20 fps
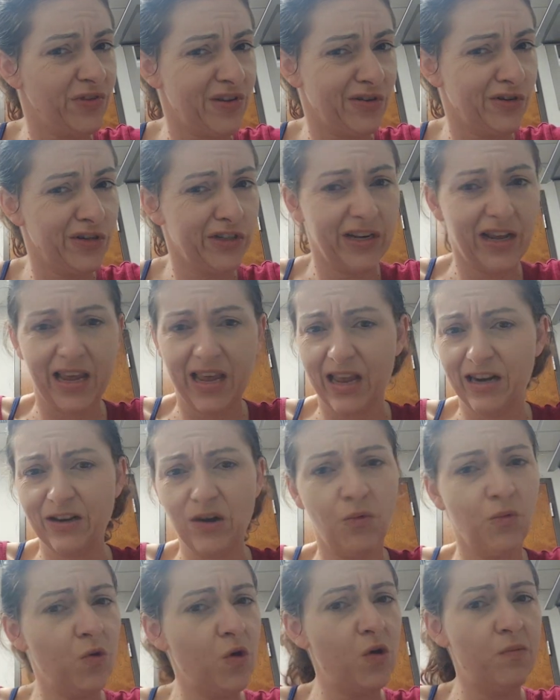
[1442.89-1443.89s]
on Thursday.
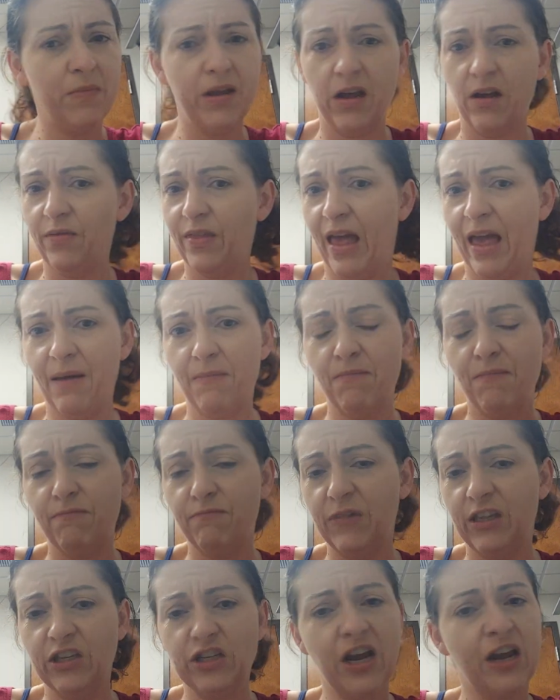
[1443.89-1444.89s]
Don't quote me on
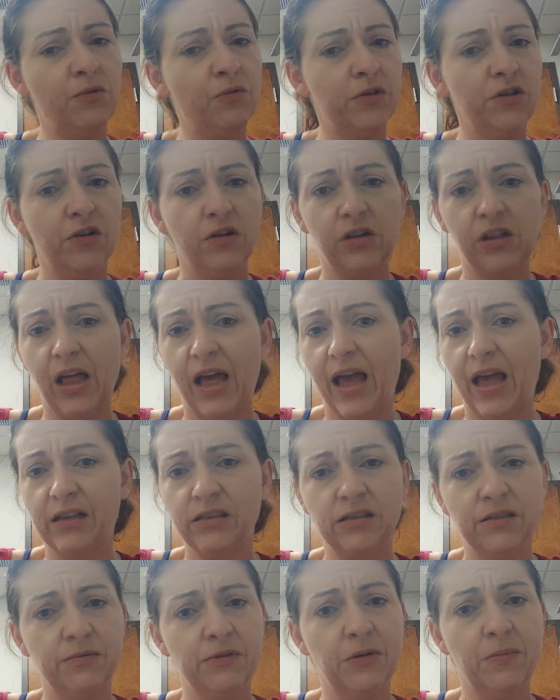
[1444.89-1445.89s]
that. Check with your
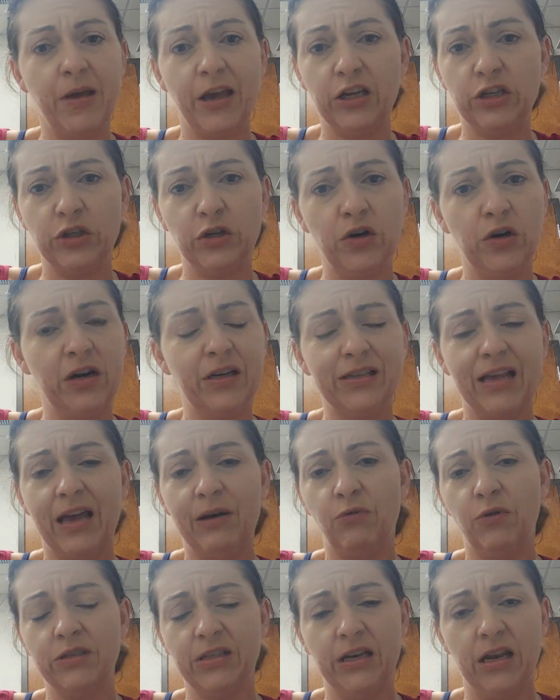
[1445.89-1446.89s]
class to make sure, because
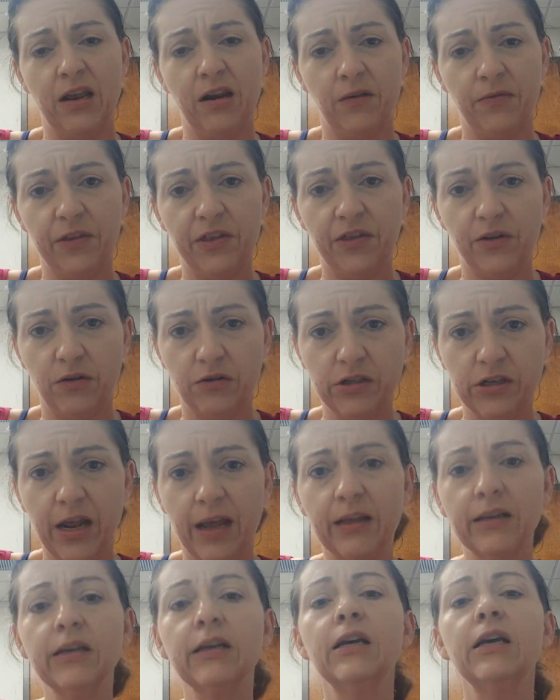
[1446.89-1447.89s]
I wasn't in on the
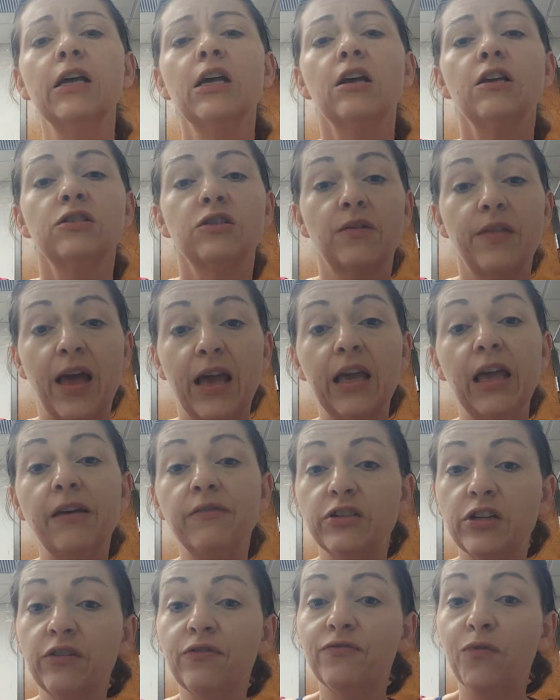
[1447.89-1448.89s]
Thursday. So that
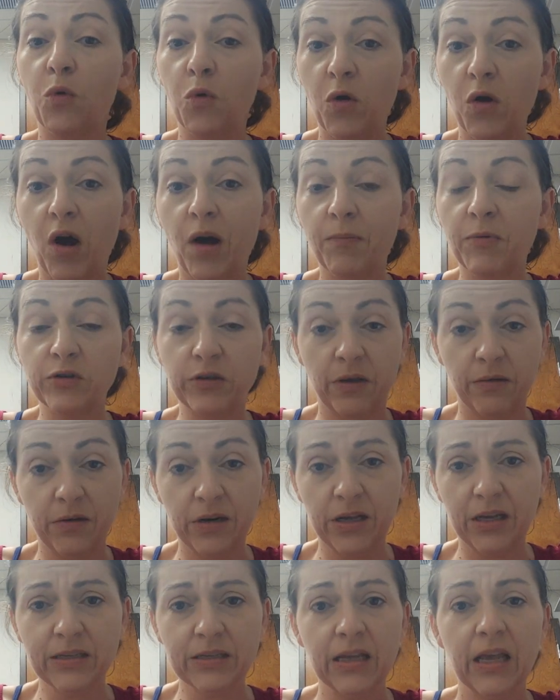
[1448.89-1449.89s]
gives you 4
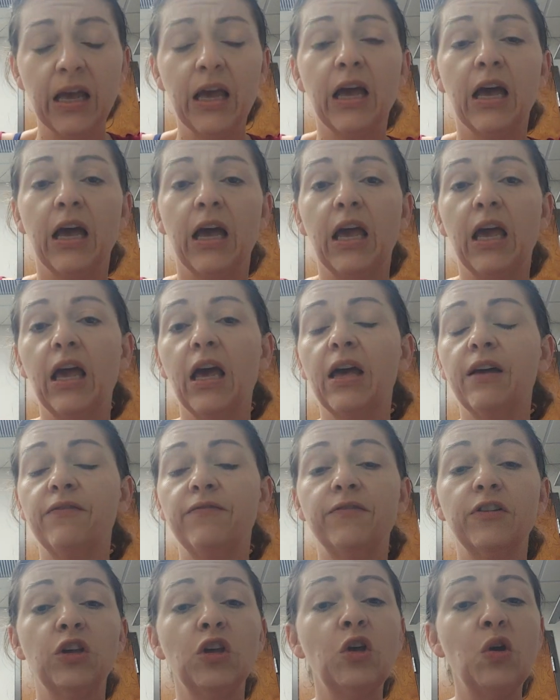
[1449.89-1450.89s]
opportunities.
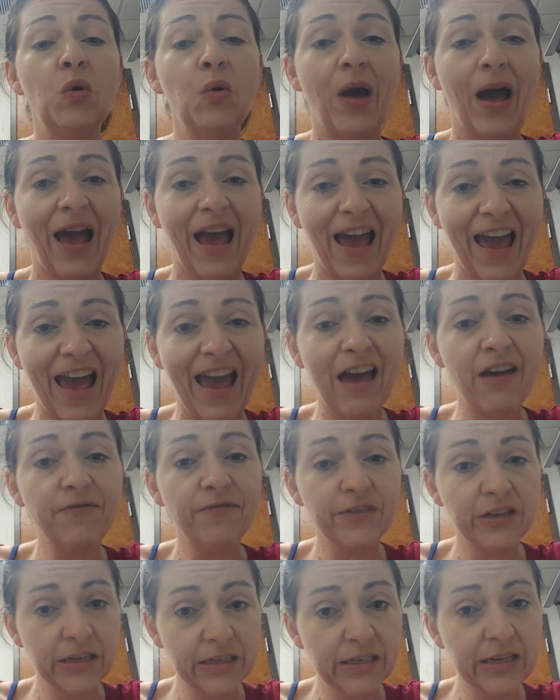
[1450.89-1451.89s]
If you
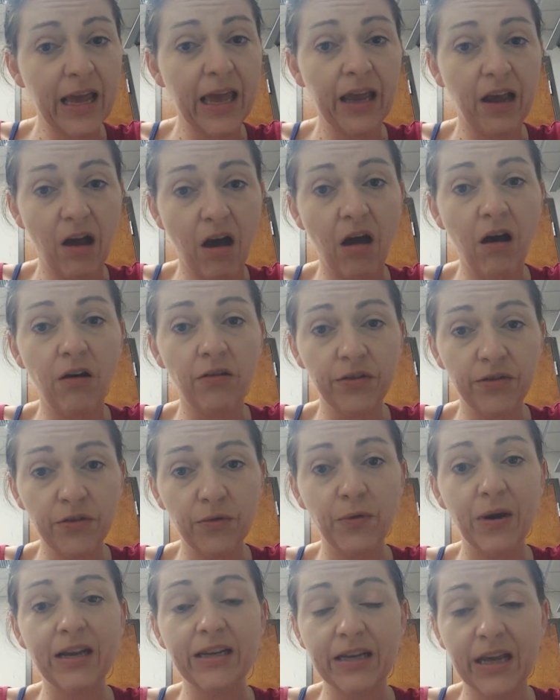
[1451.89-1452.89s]
have to take all
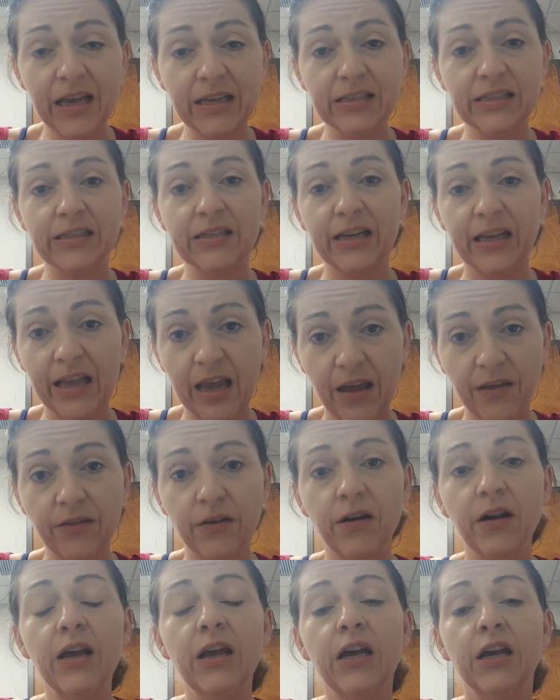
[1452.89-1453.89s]
3 tests
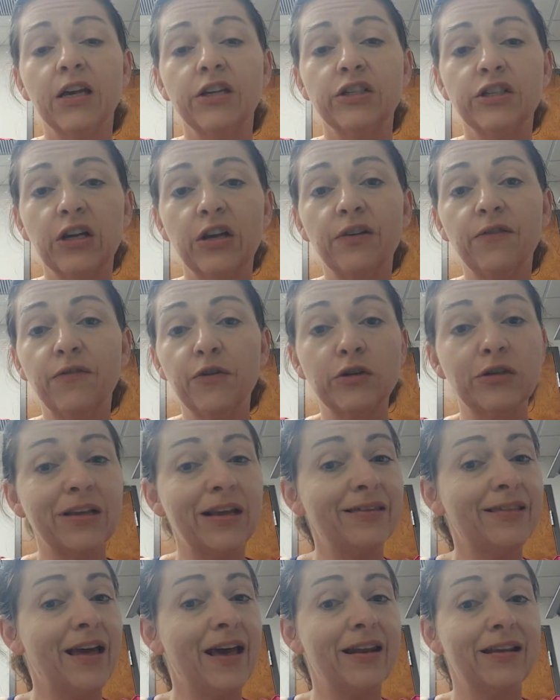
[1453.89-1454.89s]
together, Jennifer
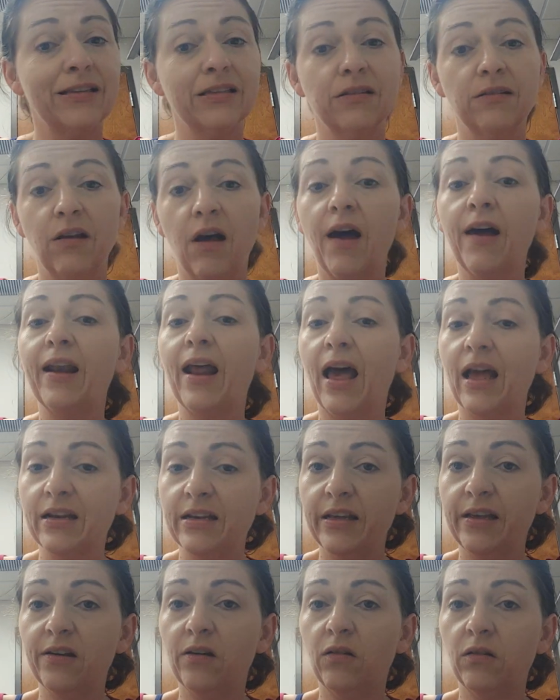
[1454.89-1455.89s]
said that is not
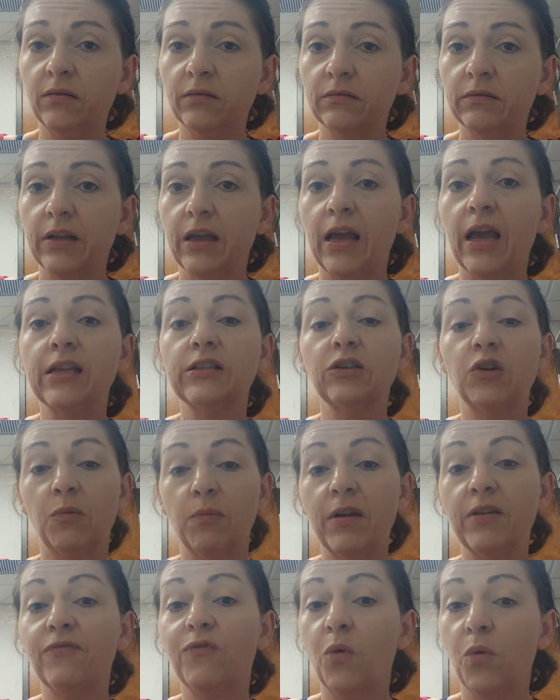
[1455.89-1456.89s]
ideal. It's
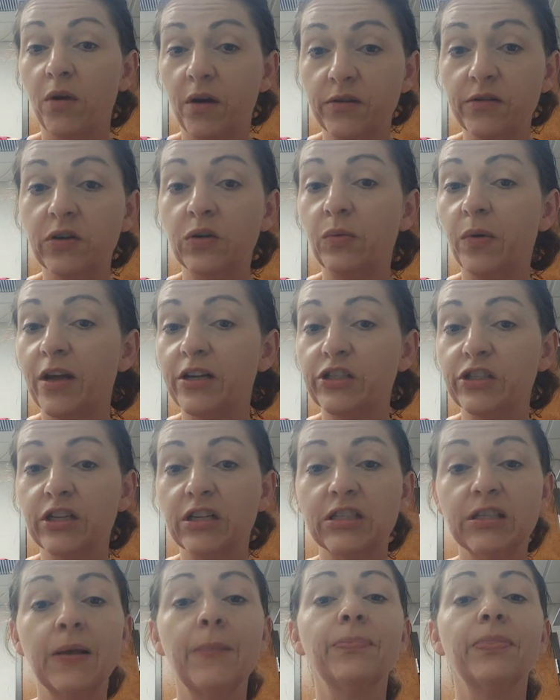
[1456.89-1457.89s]
going to be 400
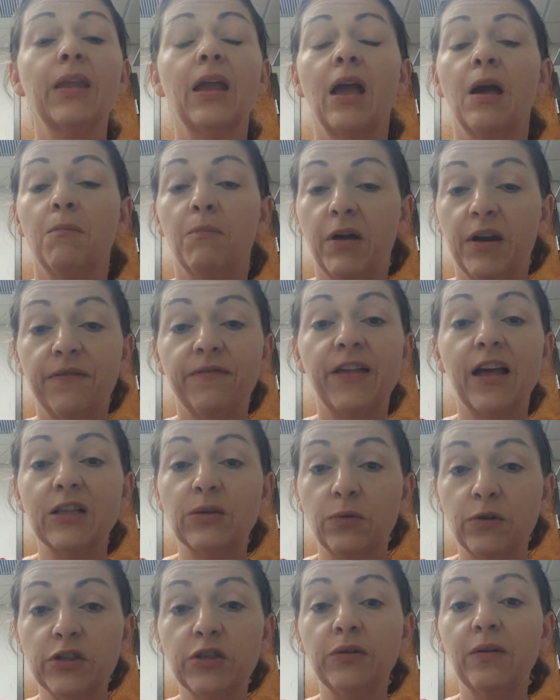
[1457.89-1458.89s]
questions. But if
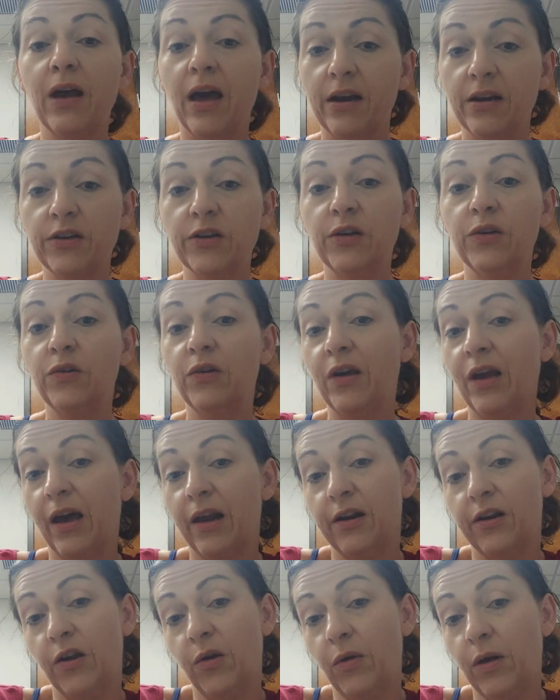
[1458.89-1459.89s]
that's what you got to do, you
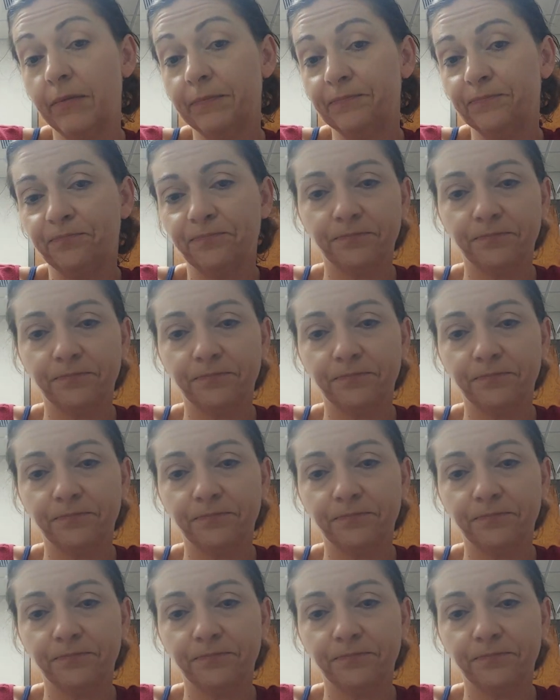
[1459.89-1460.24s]
got to do it.